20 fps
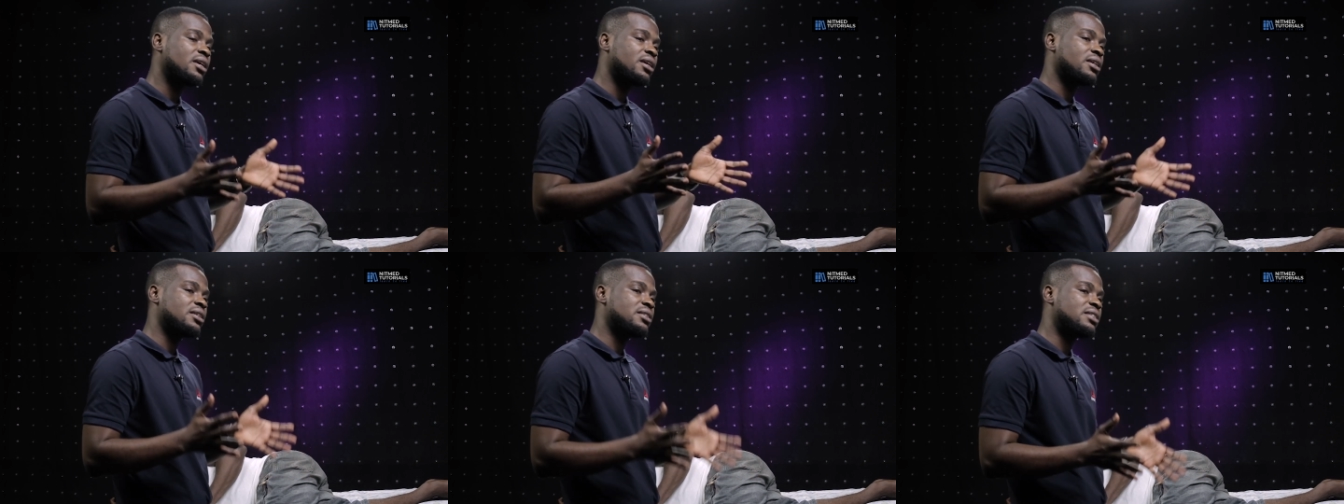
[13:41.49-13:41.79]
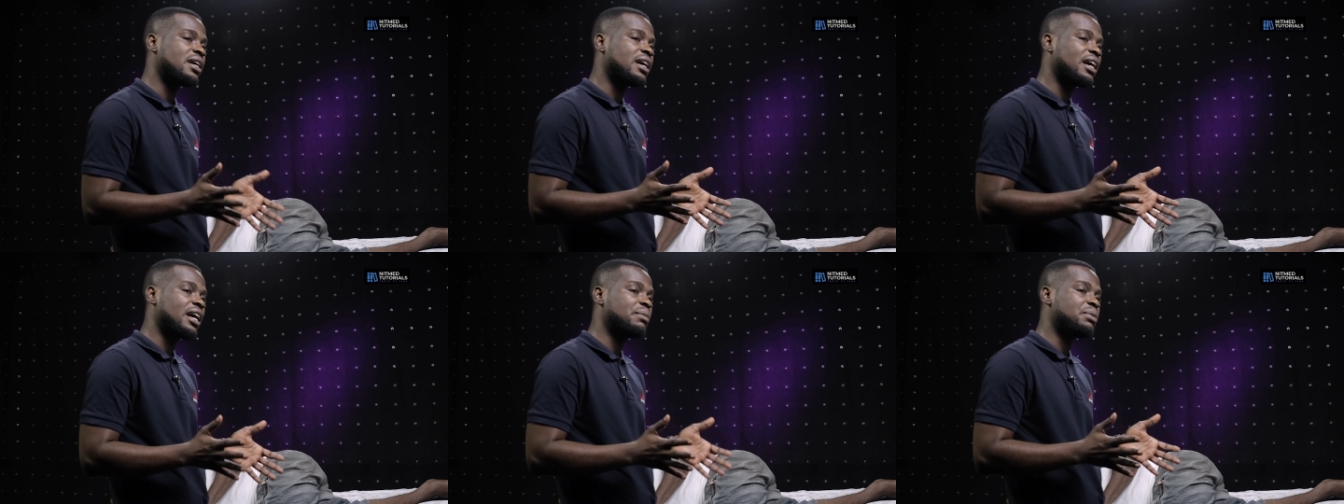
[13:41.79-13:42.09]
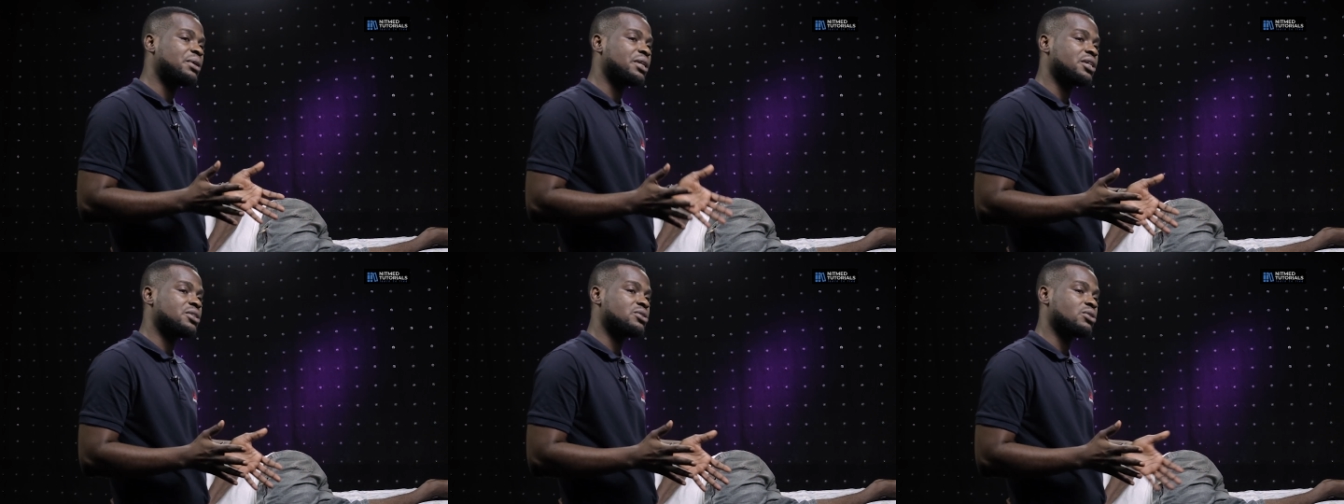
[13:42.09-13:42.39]
a
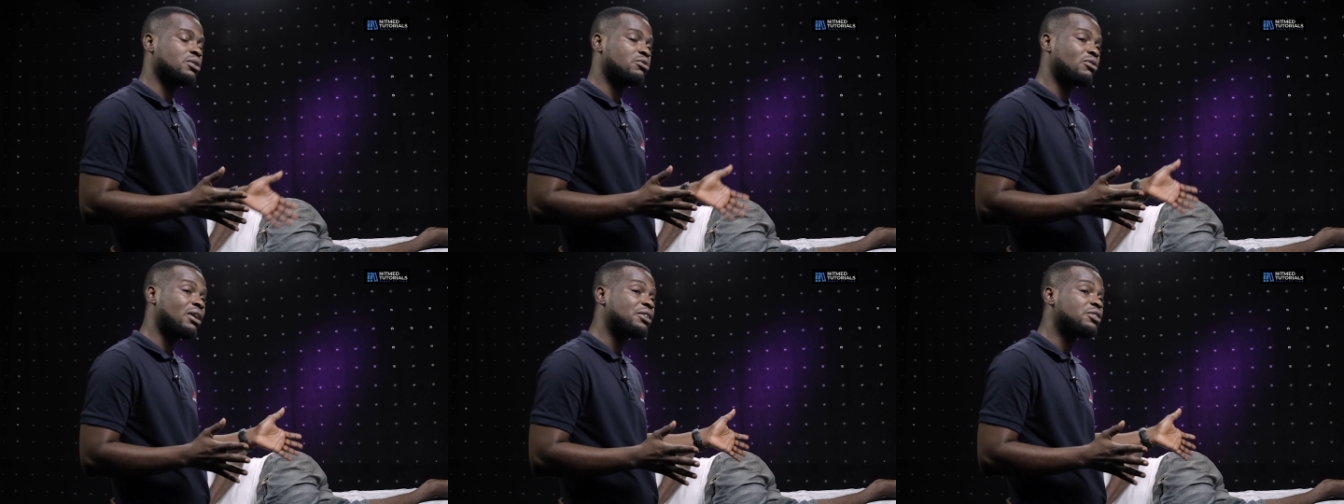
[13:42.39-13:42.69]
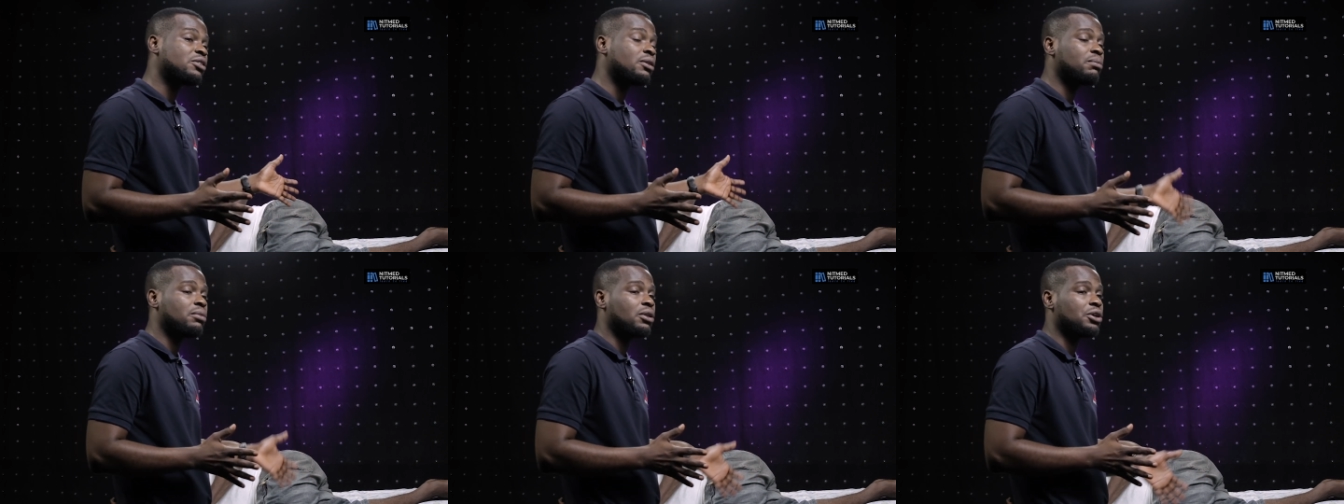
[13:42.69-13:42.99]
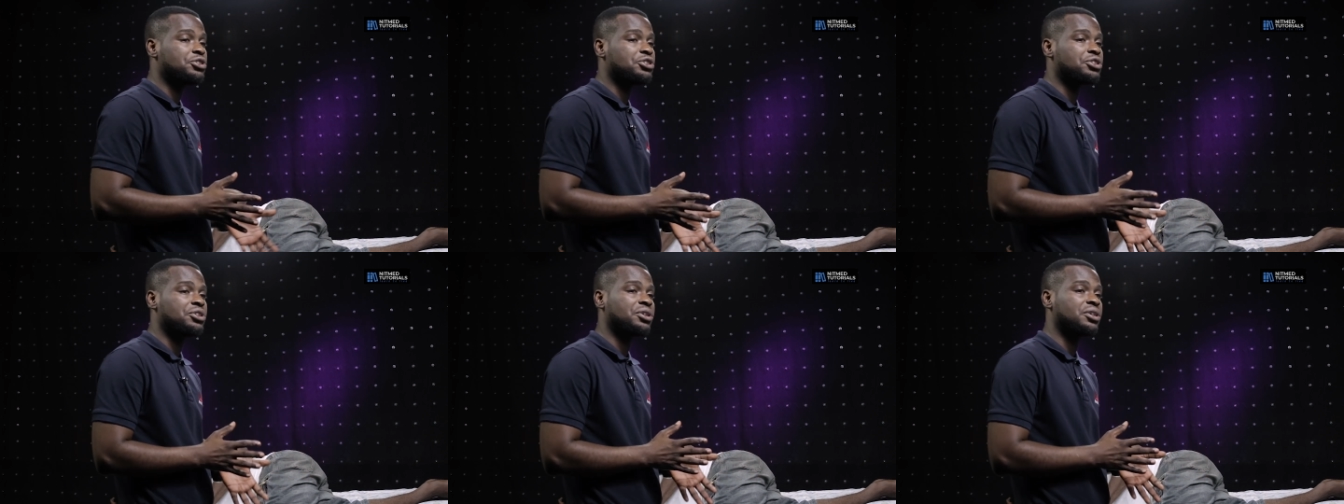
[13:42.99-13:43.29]
diabetes or random
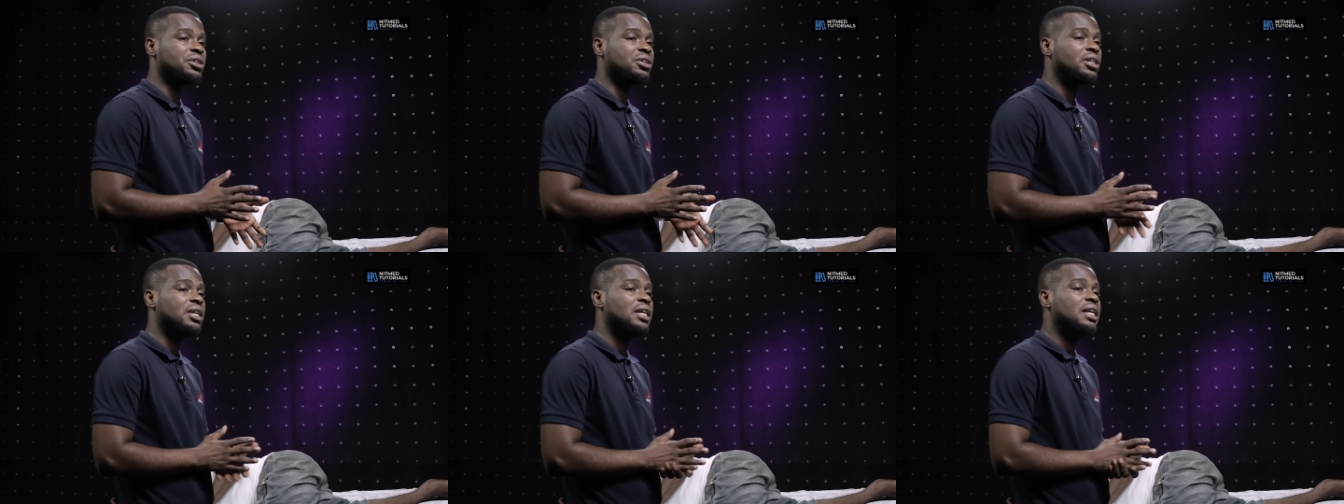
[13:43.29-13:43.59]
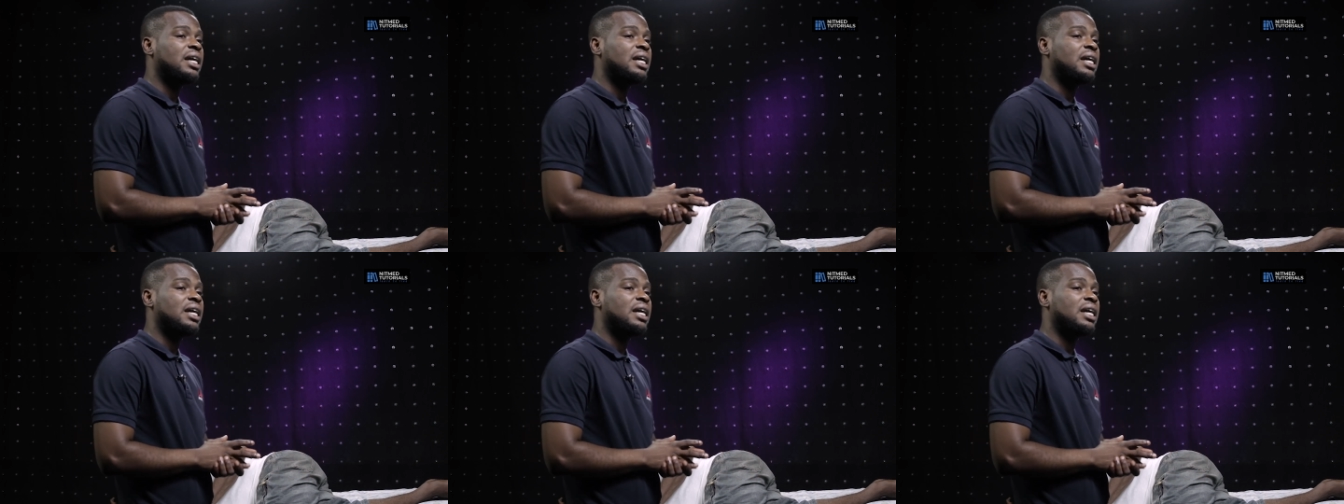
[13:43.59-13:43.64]
blood sugar.